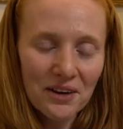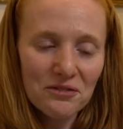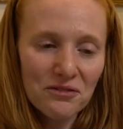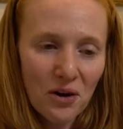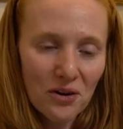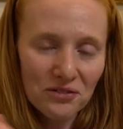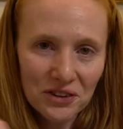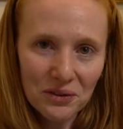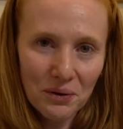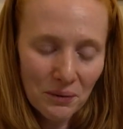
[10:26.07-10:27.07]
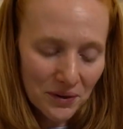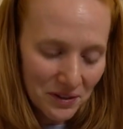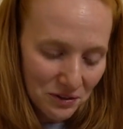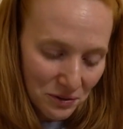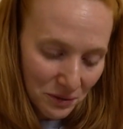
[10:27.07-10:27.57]
involved in growing the
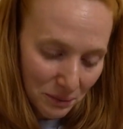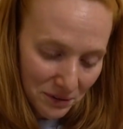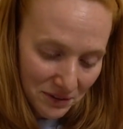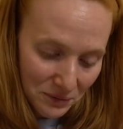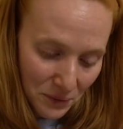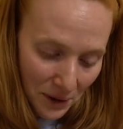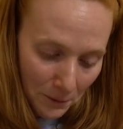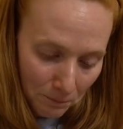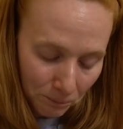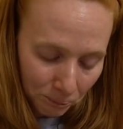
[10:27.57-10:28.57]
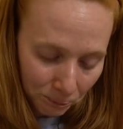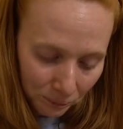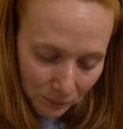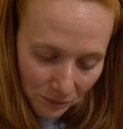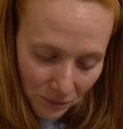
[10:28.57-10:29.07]
tulips as well
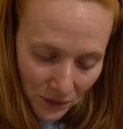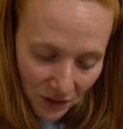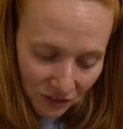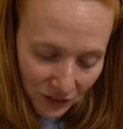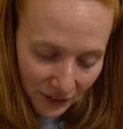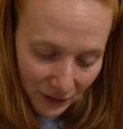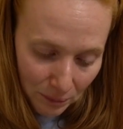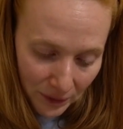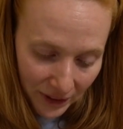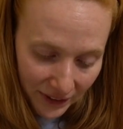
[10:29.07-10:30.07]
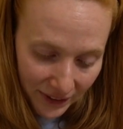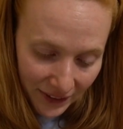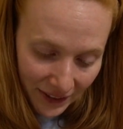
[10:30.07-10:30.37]
for a little bit.